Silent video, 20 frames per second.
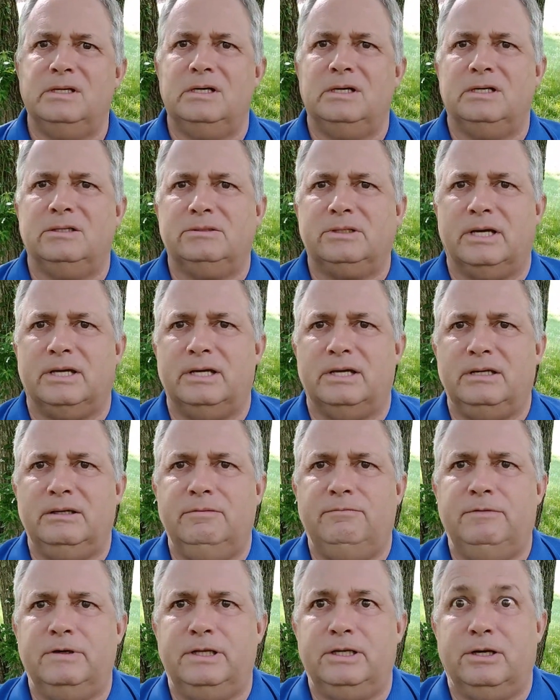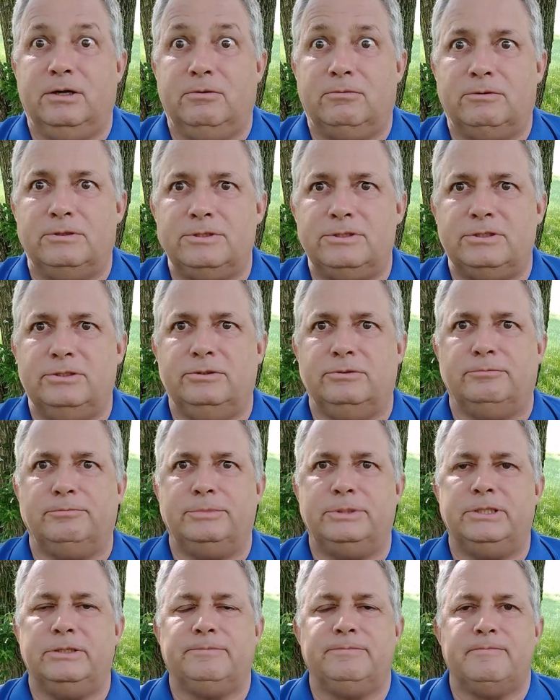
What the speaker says: Okay, video resumed.